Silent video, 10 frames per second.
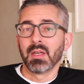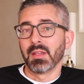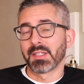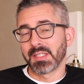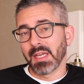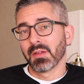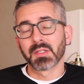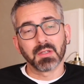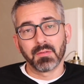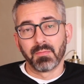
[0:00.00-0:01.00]
the
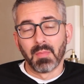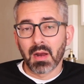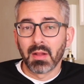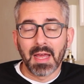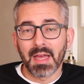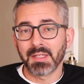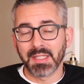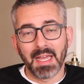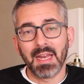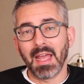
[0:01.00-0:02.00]
sales of Model S
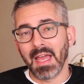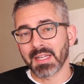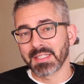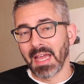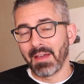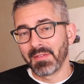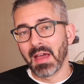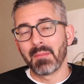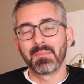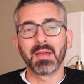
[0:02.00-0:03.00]
and X have
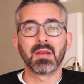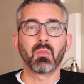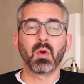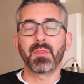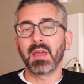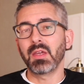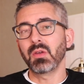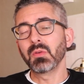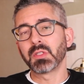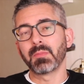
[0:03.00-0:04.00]
not been what they
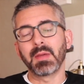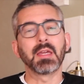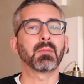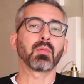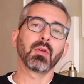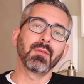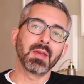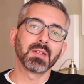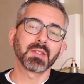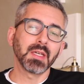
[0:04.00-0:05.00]
used to be in
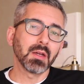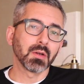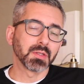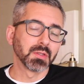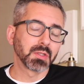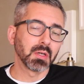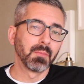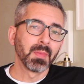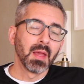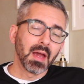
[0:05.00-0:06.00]
previous years. And
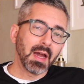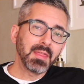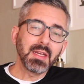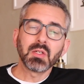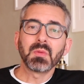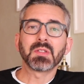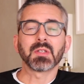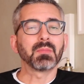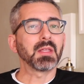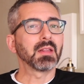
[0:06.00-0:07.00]
so I think doing
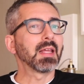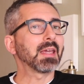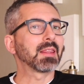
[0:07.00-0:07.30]
something like